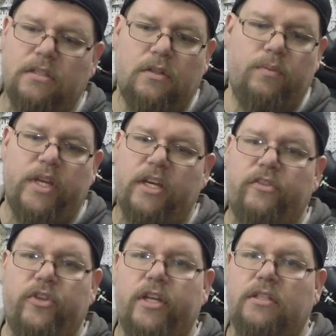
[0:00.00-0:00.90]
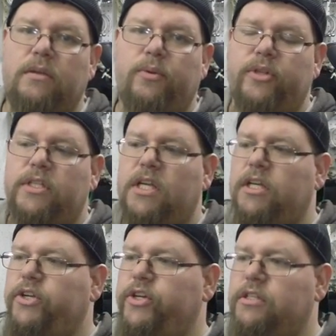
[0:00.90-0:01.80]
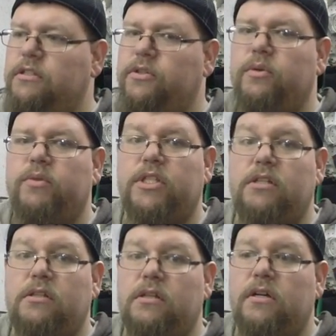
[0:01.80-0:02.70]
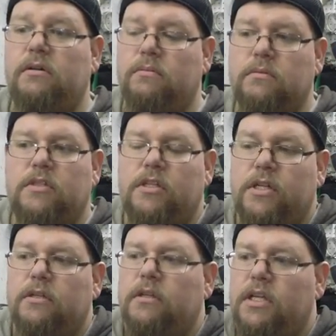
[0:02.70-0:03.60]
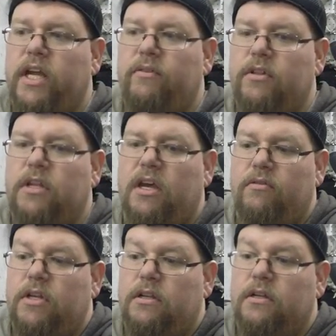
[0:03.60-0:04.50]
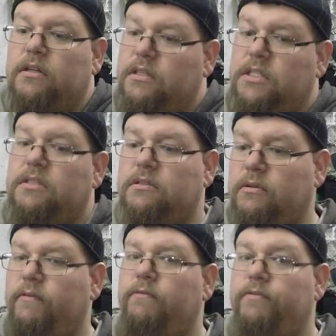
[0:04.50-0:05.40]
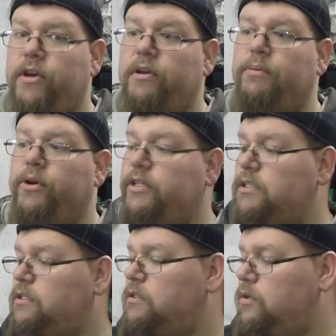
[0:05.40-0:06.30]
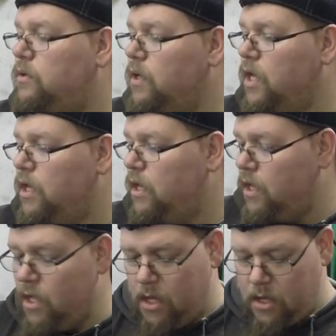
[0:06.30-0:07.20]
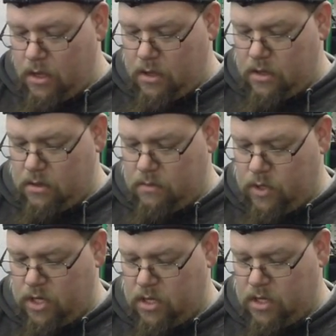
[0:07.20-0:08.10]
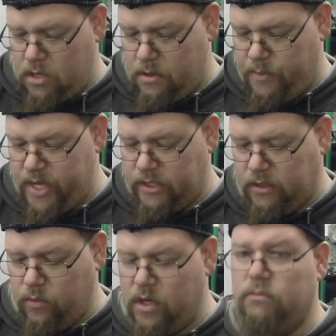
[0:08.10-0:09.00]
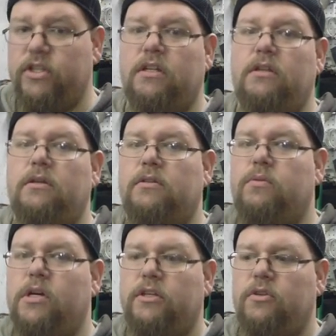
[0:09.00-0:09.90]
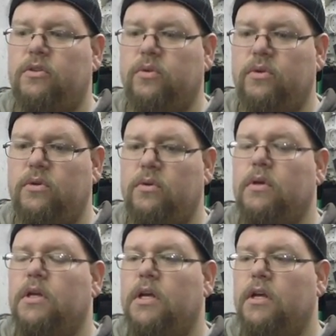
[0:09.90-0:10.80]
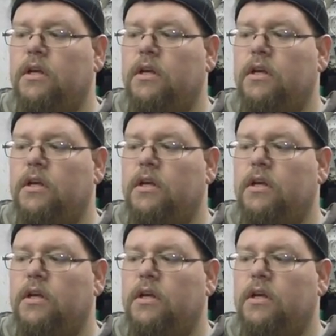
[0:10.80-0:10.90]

this is gonna be a heck of a lot cheaper than taking your engine to a machine shop, you know, and having having it done because it's very pricey. So um, basically, what I'm gonna do is walk you through.